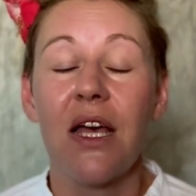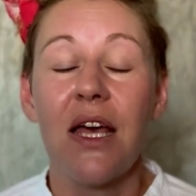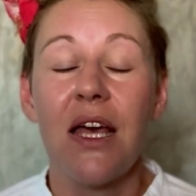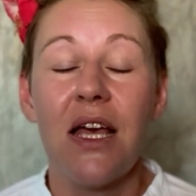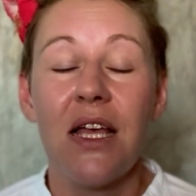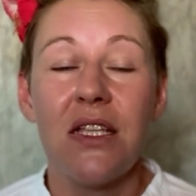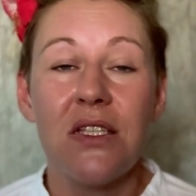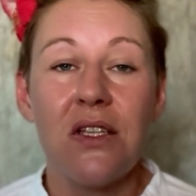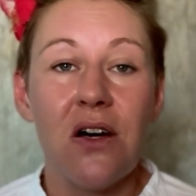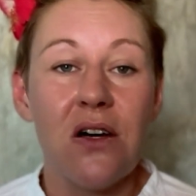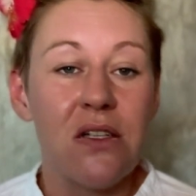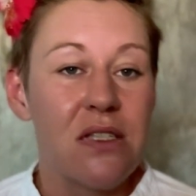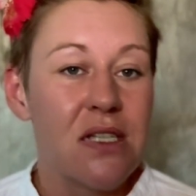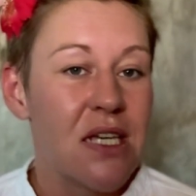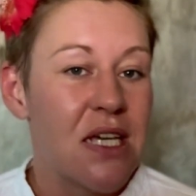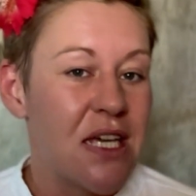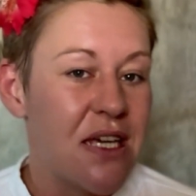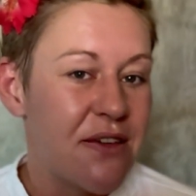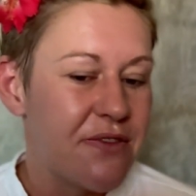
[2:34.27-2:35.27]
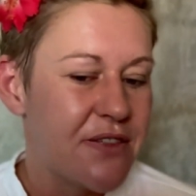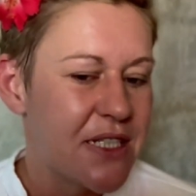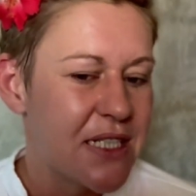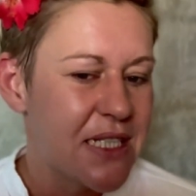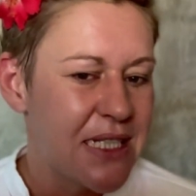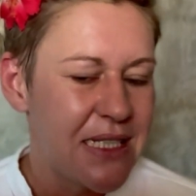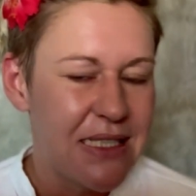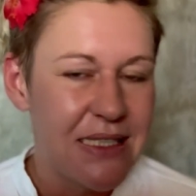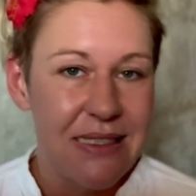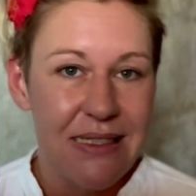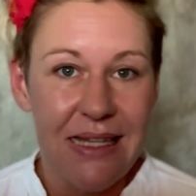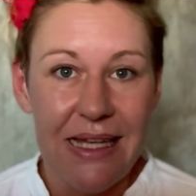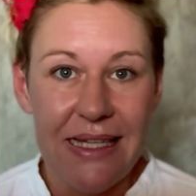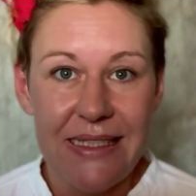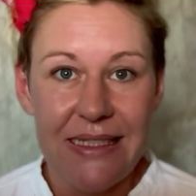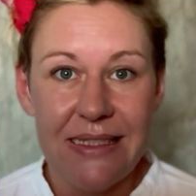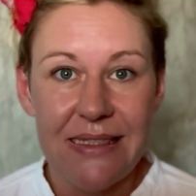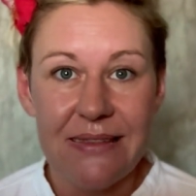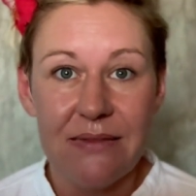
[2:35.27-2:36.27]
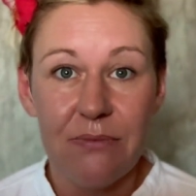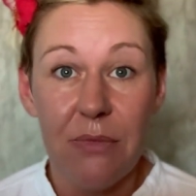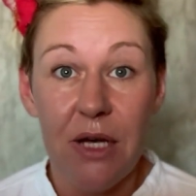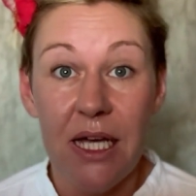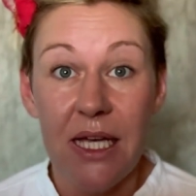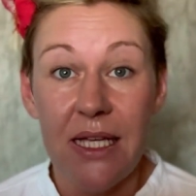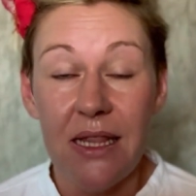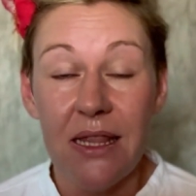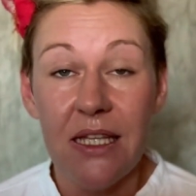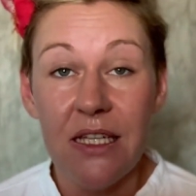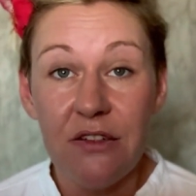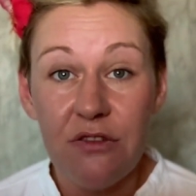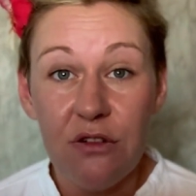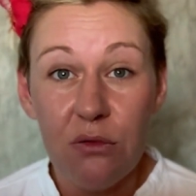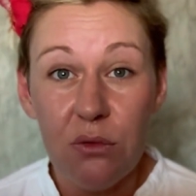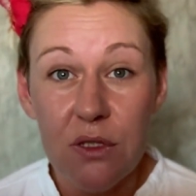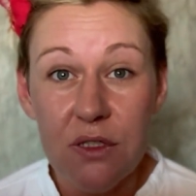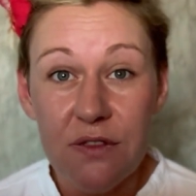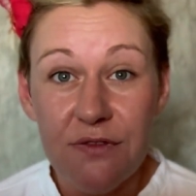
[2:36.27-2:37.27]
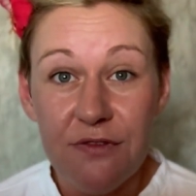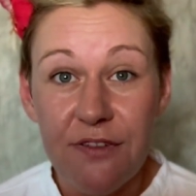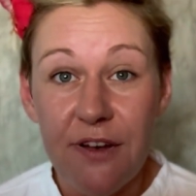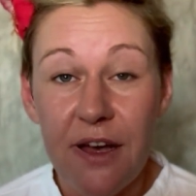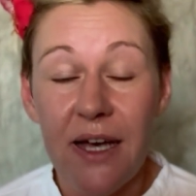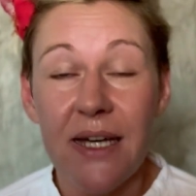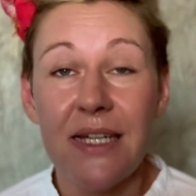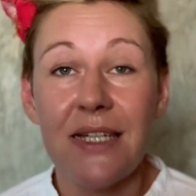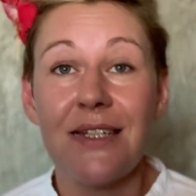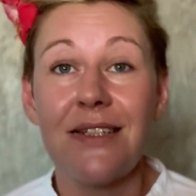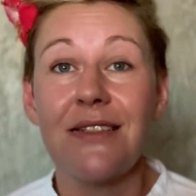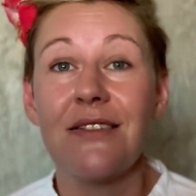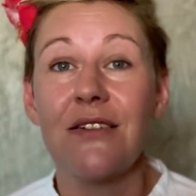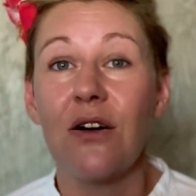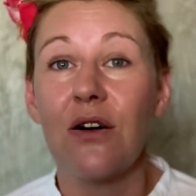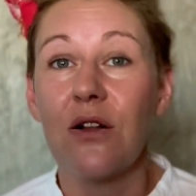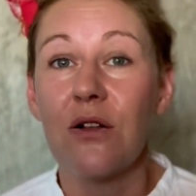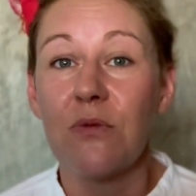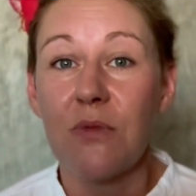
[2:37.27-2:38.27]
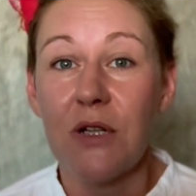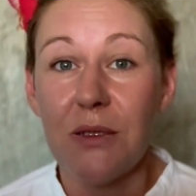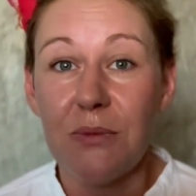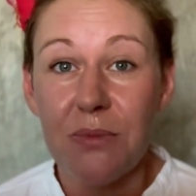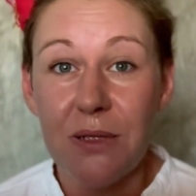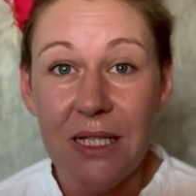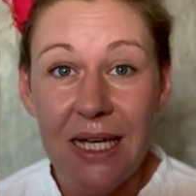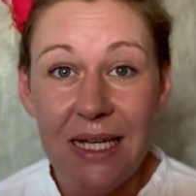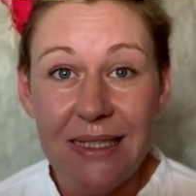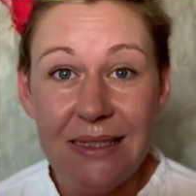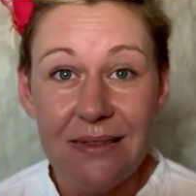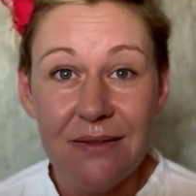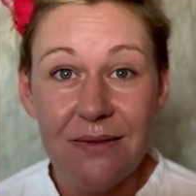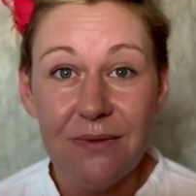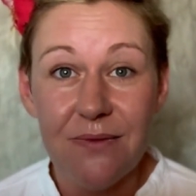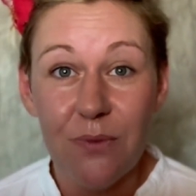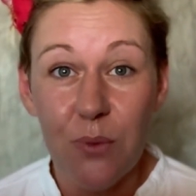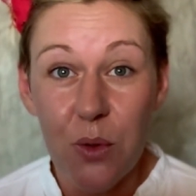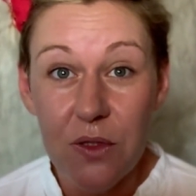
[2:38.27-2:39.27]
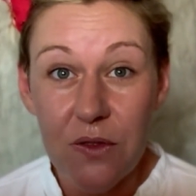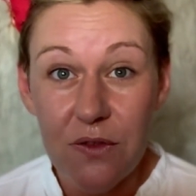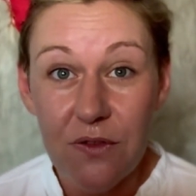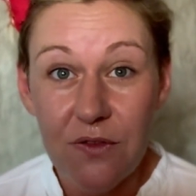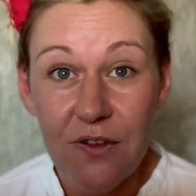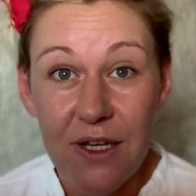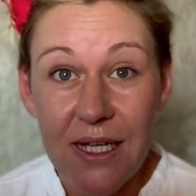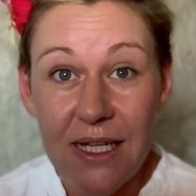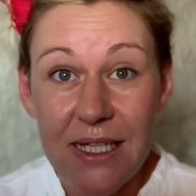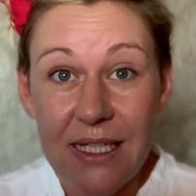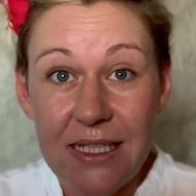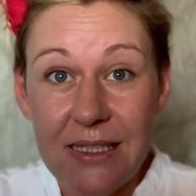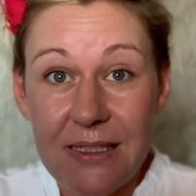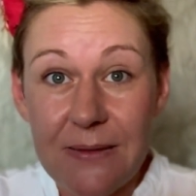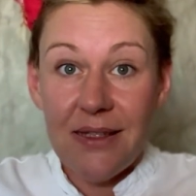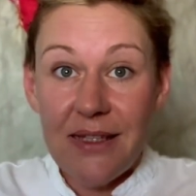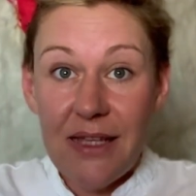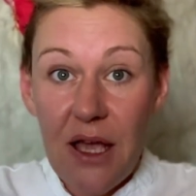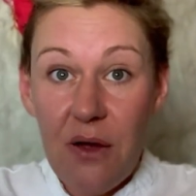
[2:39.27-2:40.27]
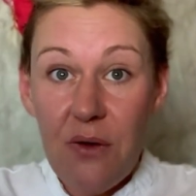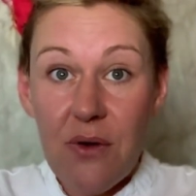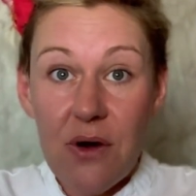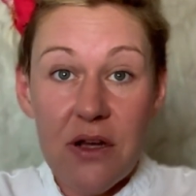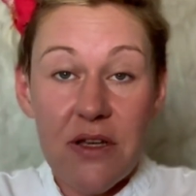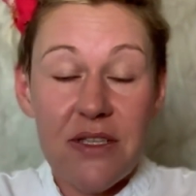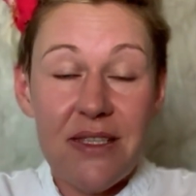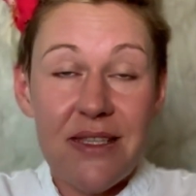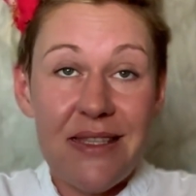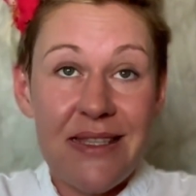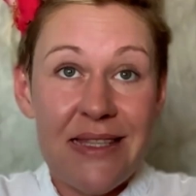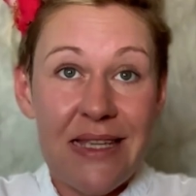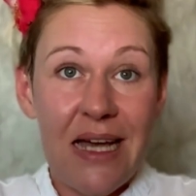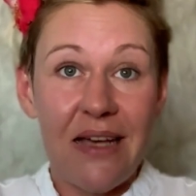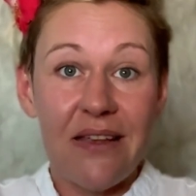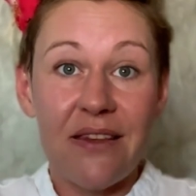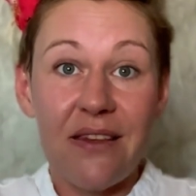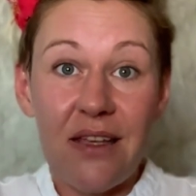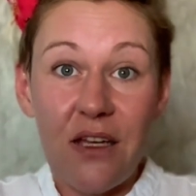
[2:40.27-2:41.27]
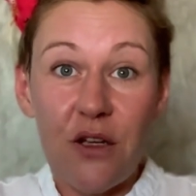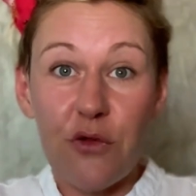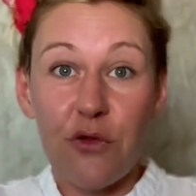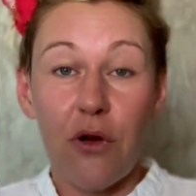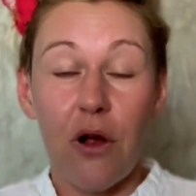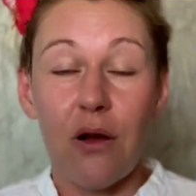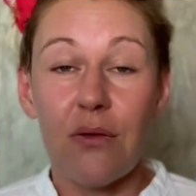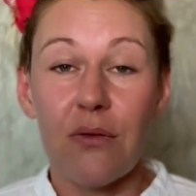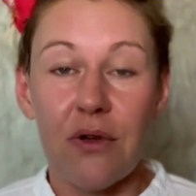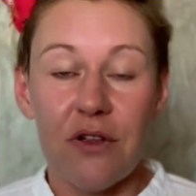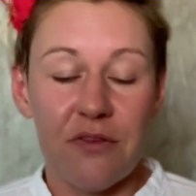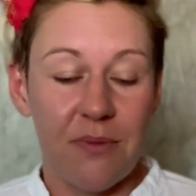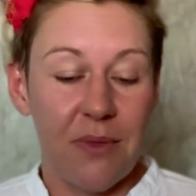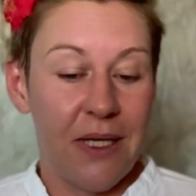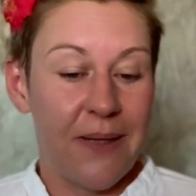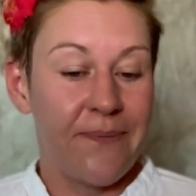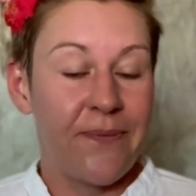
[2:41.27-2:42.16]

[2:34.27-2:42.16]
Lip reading: Not even in the slightest. My liver was fine. All my blood was fine. There was nothing wrong with me.